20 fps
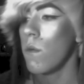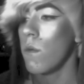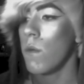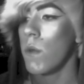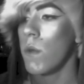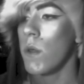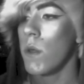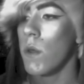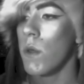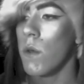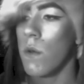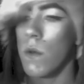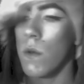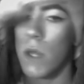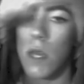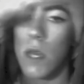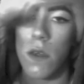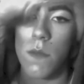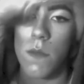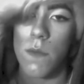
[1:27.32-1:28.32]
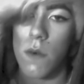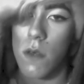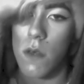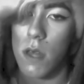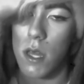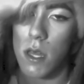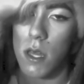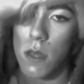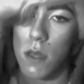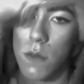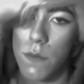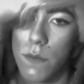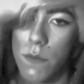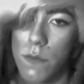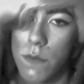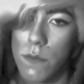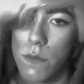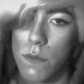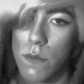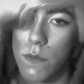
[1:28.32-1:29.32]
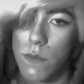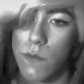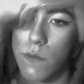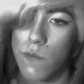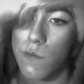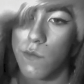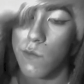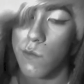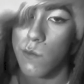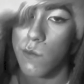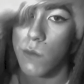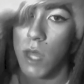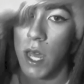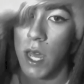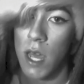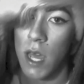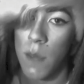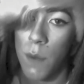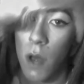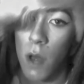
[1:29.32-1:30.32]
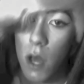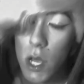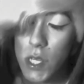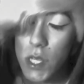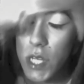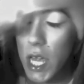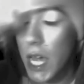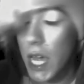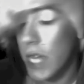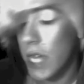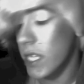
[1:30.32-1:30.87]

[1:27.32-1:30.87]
to deal with bullying. I apologize